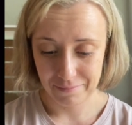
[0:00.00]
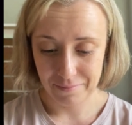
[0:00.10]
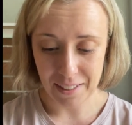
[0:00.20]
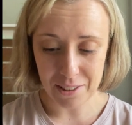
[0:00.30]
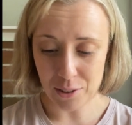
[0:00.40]

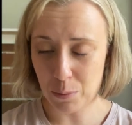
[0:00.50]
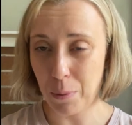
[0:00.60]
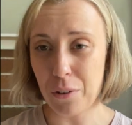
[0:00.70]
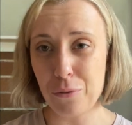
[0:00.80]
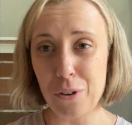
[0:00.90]
This looks
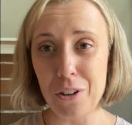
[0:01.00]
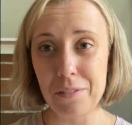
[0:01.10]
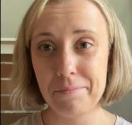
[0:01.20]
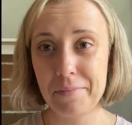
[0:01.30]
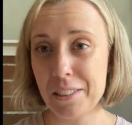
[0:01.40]

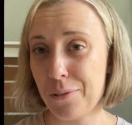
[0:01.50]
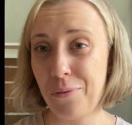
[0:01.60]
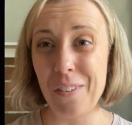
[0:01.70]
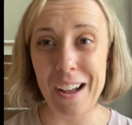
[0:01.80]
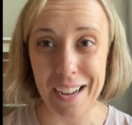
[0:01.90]
beautiful. This is
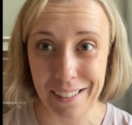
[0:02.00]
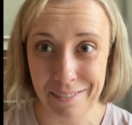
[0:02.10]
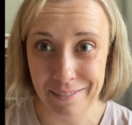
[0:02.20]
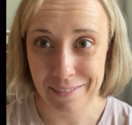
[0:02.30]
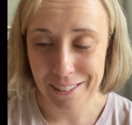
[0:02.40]
fine.
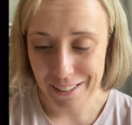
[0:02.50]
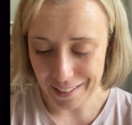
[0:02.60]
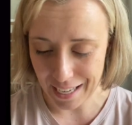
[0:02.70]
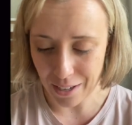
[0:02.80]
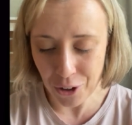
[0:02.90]

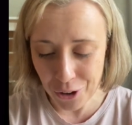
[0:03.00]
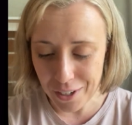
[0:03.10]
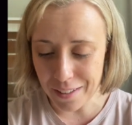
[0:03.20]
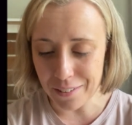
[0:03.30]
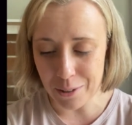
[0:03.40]
Like, could
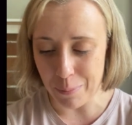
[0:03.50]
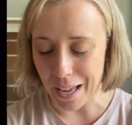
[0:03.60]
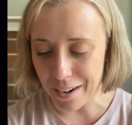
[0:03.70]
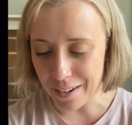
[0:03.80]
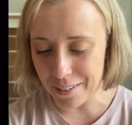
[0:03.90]
it look
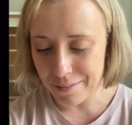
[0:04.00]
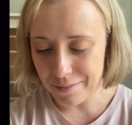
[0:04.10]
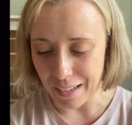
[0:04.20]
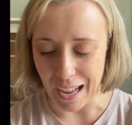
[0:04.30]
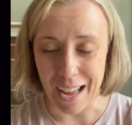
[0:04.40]
better?
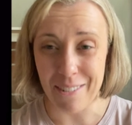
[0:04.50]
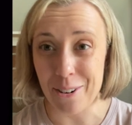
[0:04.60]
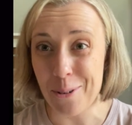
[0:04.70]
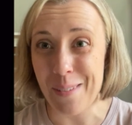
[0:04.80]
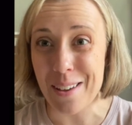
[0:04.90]
I don't
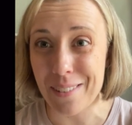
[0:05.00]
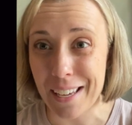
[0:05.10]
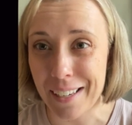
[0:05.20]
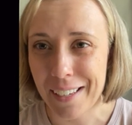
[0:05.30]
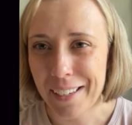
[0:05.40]
know,
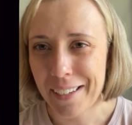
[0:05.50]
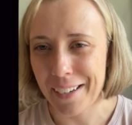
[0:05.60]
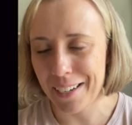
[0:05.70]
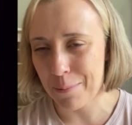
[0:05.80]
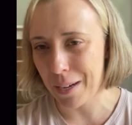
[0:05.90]
maybe.
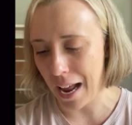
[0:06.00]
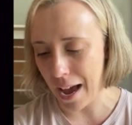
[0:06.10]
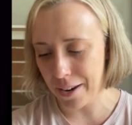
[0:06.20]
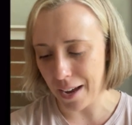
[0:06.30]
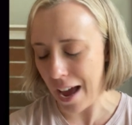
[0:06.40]
But
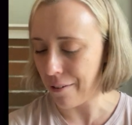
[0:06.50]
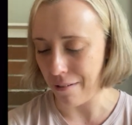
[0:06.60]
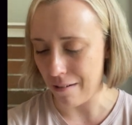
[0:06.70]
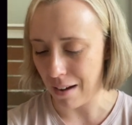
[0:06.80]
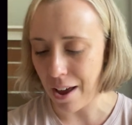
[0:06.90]
I don't
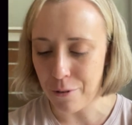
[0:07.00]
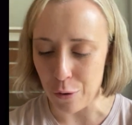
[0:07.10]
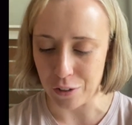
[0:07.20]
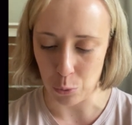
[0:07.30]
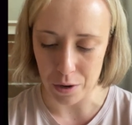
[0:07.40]
know. I don't know
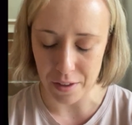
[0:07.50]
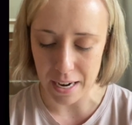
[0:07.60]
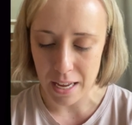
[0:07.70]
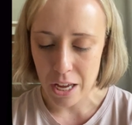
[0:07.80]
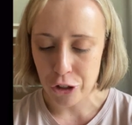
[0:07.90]
if it's worth
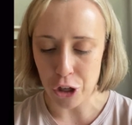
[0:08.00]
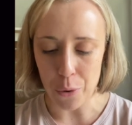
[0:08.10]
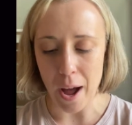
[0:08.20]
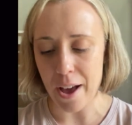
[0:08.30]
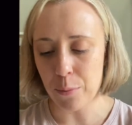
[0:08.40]
it. So
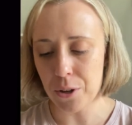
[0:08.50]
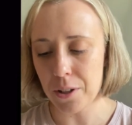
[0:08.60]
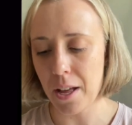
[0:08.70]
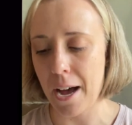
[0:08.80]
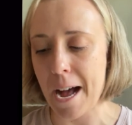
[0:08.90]
I
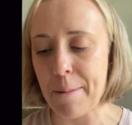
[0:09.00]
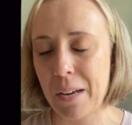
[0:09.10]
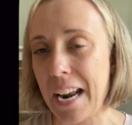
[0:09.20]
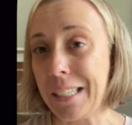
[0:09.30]
will kind of